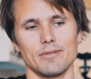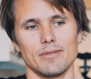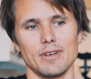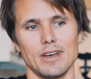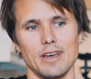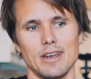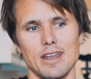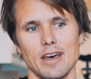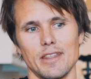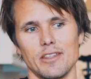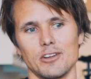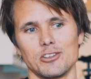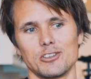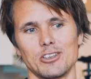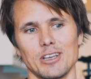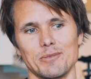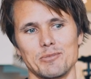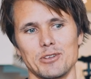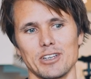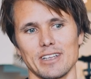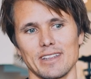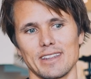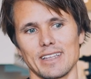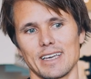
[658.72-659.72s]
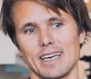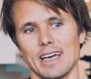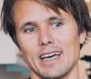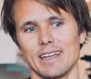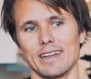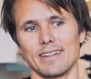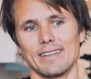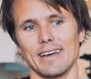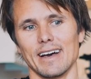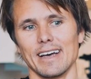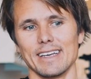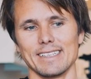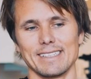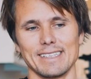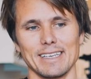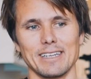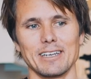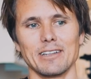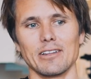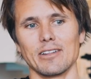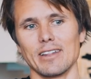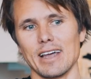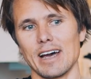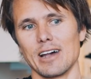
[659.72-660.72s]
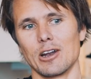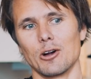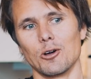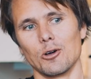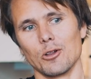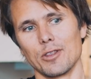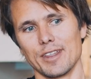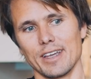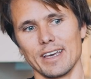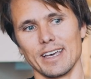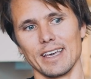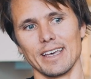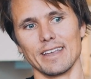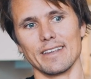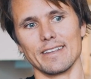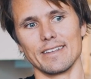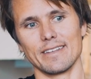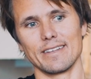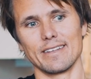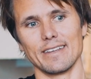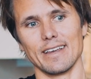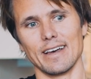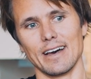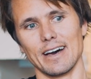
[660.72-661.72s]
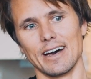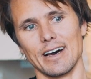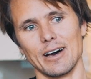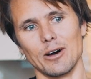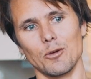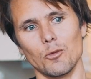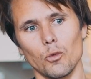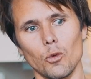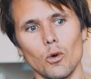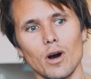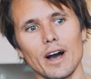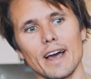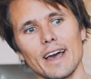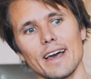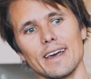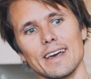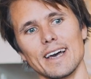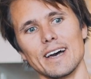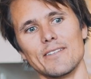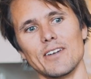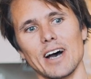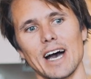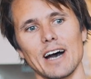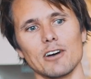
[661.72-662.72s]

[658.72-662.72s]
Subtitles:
Another subject that kind of ties into that whole thing is why I have a